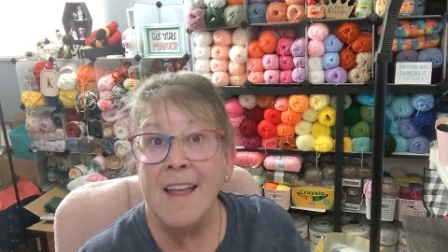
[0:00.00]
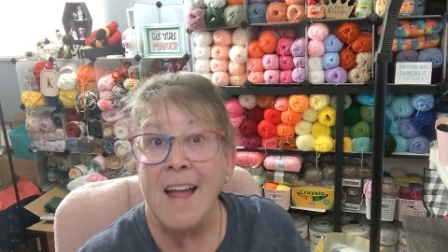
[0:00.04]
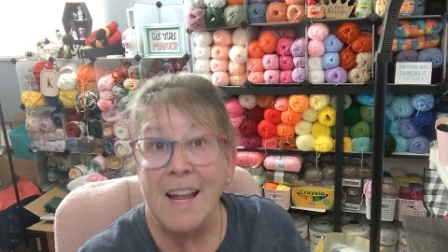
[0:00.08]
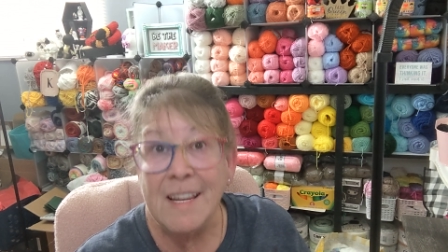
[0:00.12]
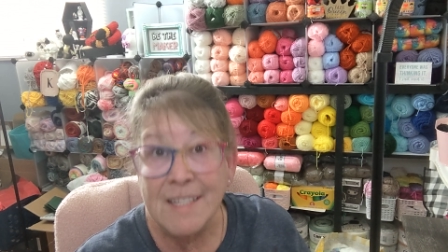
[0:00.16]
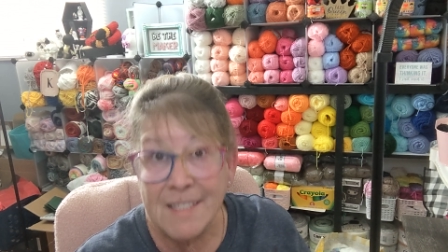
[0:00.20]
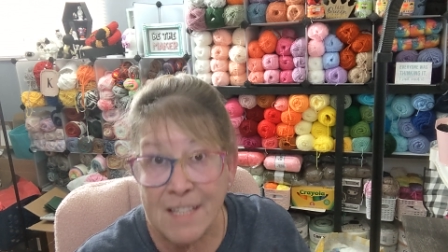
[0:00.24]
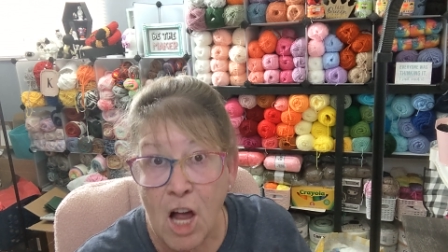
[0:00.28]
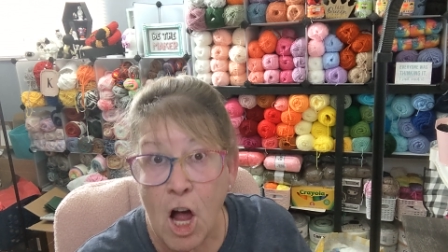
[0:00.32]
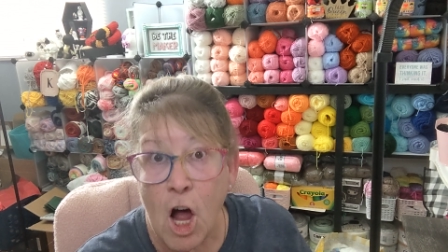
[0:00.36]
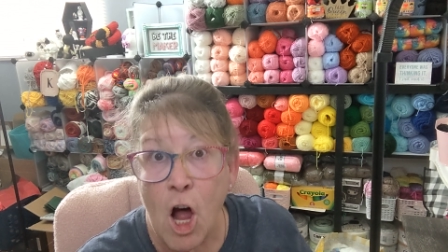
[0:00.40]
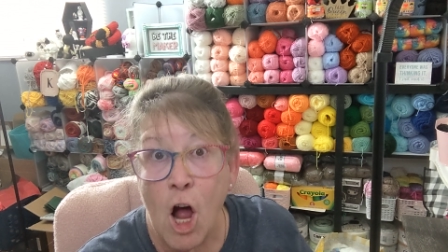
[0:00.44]

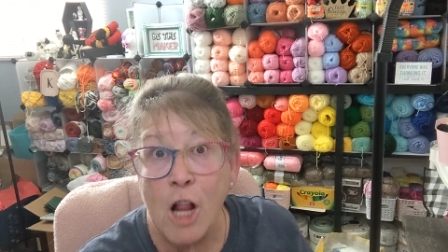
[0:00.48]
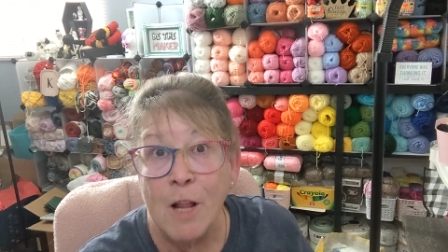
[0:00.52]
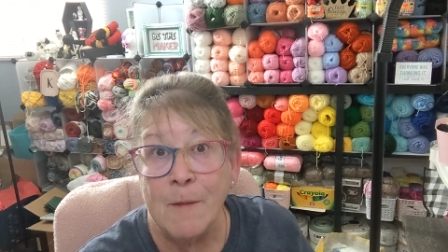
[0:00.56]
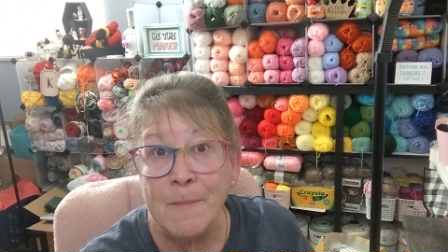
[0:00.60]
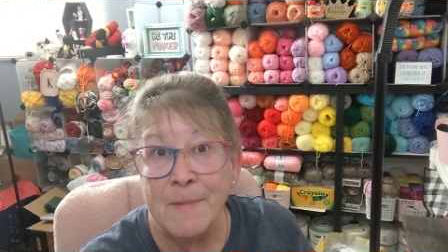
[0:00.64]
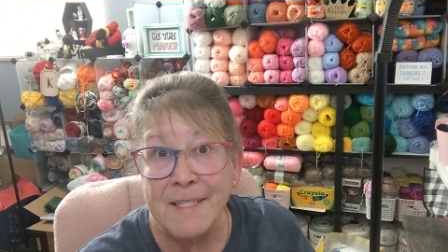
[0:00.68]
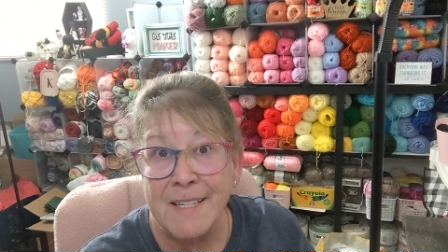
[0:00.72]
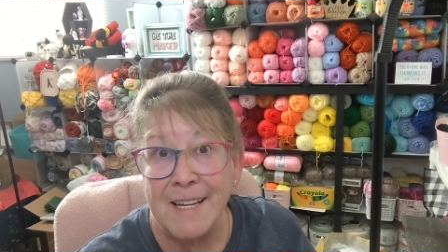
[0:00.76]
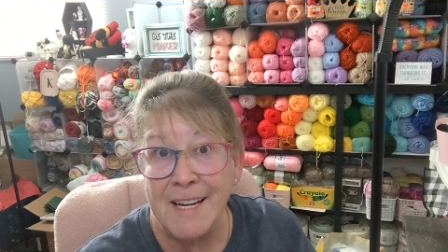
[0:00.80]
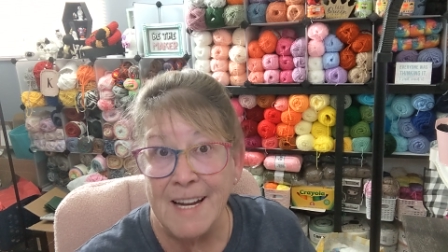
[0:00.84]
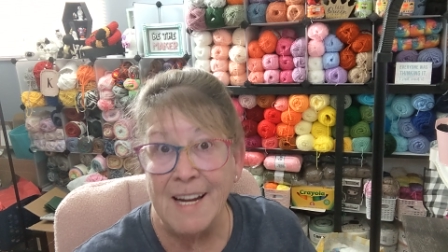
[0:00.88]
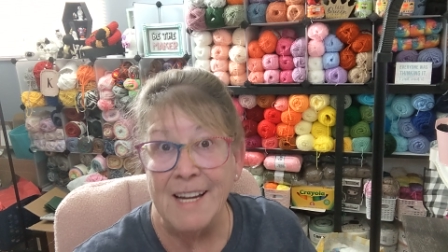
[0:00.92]
That's all
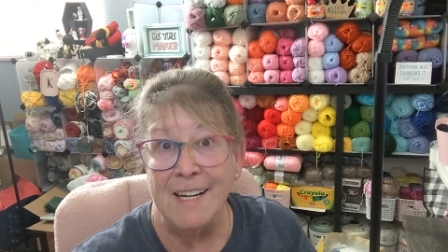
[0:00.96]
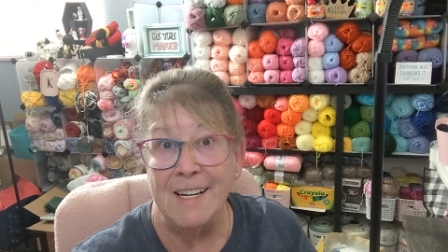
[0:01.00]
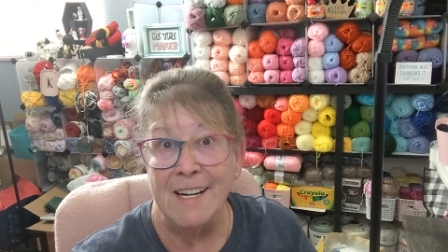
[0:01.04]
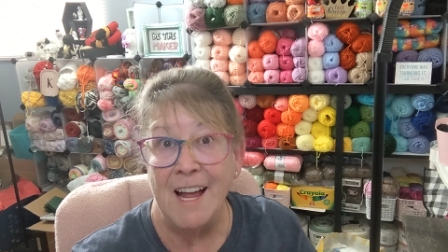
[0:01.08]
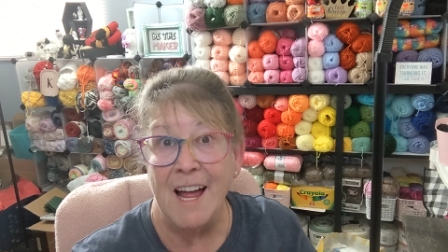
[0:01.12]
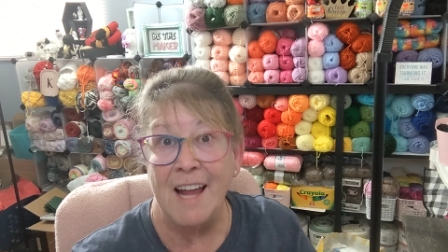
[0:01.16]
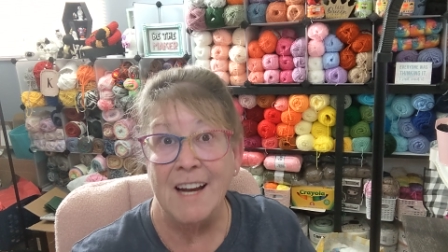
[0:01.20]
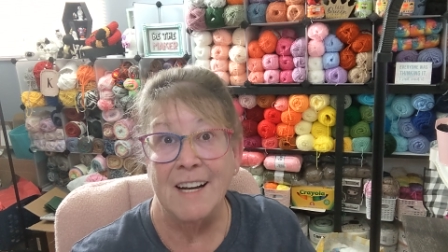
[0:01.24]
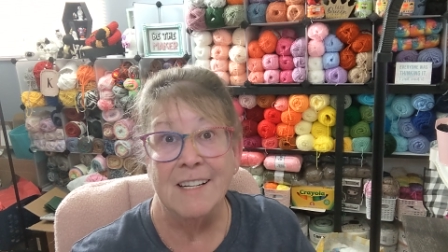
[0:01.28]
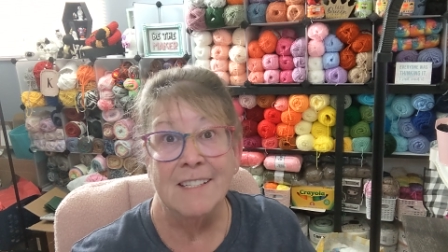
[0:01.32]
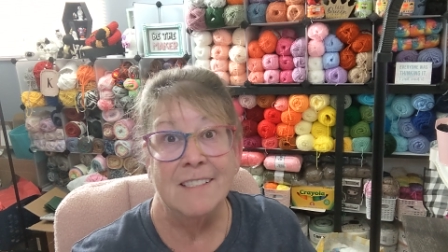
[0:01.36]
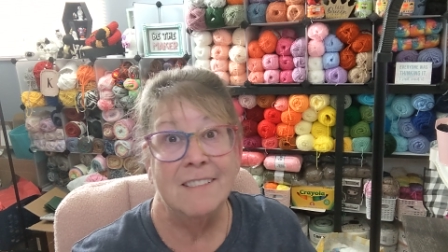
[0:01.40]
I'm saying
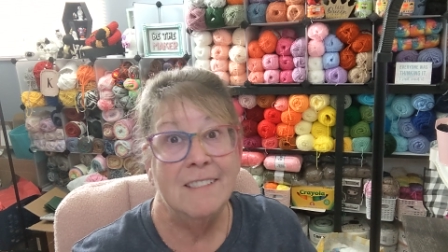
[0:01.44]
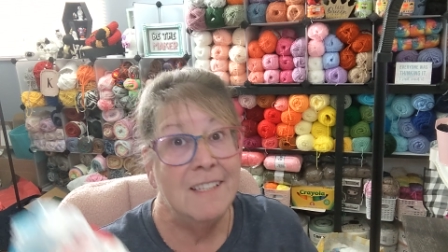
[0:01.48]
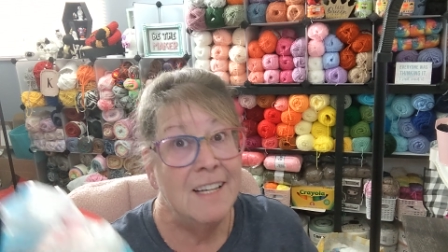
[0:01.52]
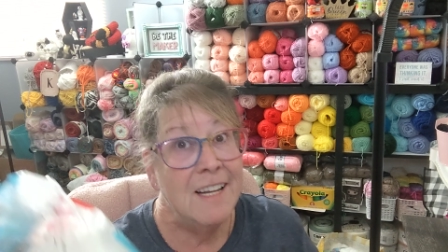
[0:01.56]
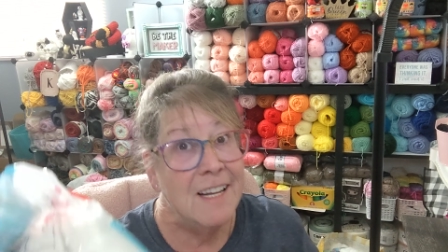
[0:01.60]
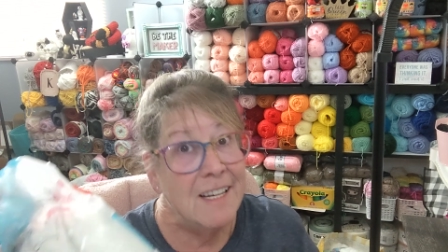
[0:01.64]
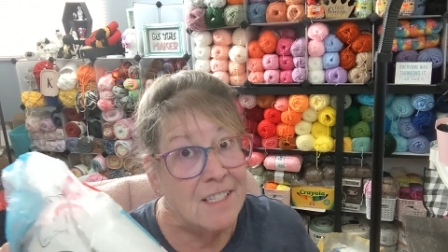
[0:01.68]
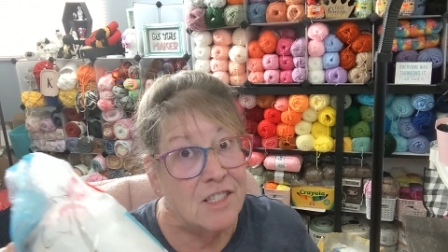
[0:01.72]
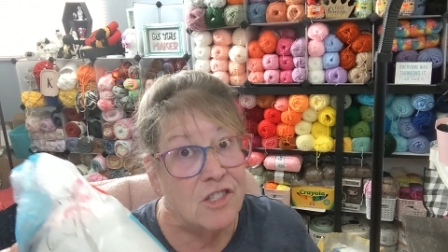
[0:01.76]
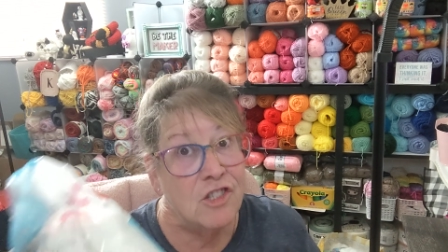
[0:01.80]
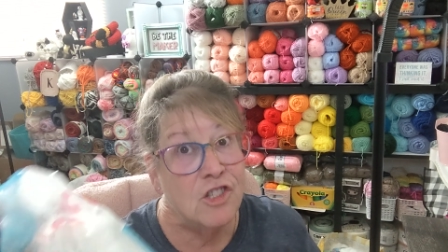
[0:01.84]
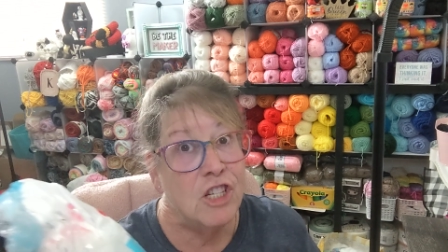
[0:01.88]
on it.
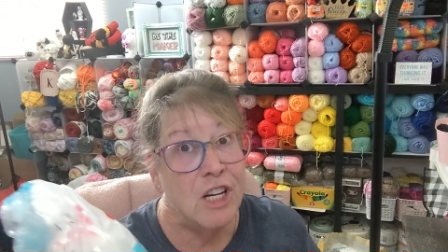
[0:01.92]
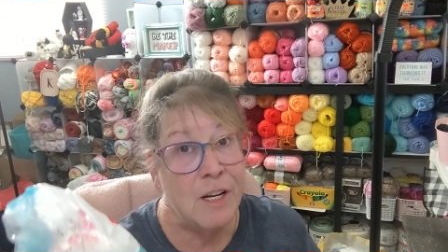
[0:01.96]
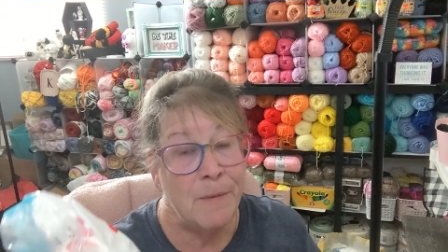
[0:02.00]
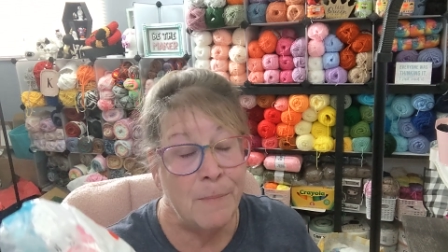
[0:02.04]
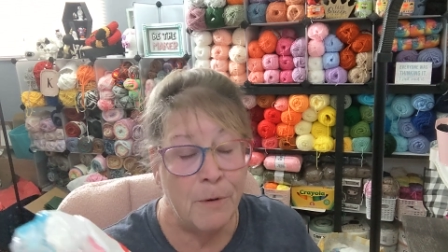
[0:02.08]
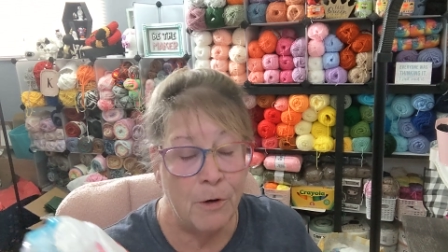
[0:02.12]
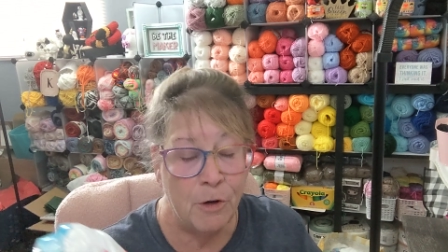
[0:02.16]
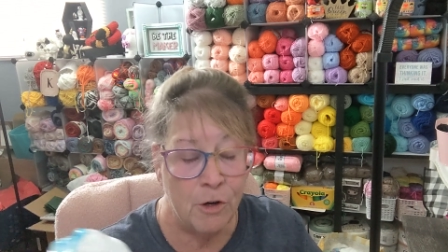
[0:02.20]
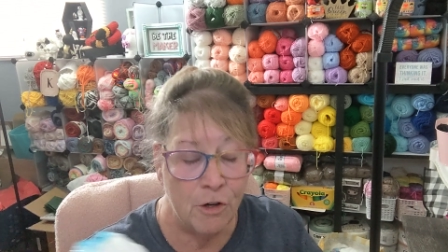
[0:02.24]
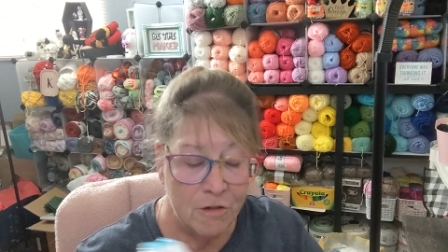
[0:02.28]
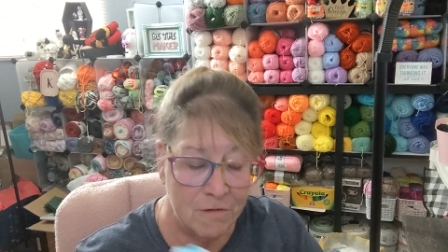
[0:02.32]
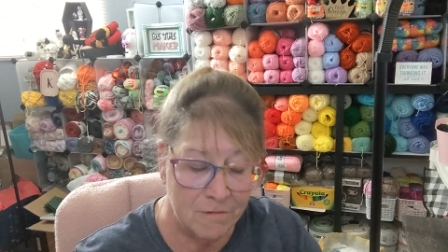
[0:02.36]
It's
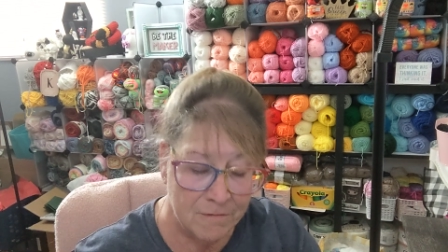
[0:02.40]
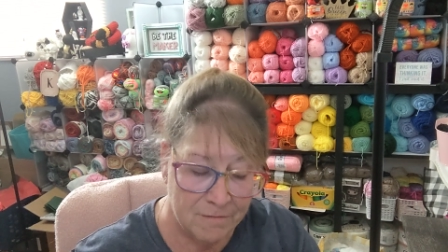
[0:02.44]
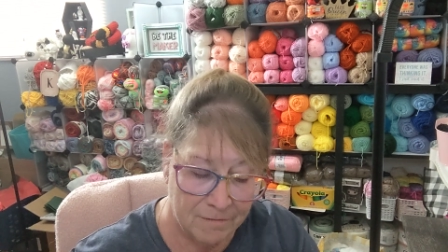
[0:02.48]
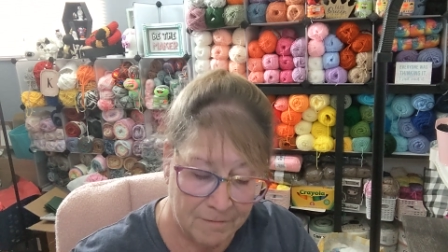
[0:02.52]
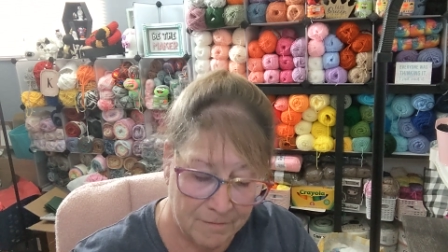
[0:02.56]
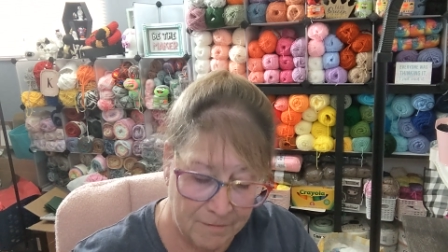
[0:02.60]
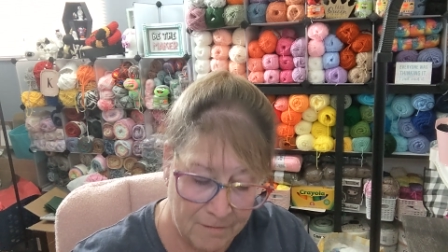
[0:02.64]
cheaper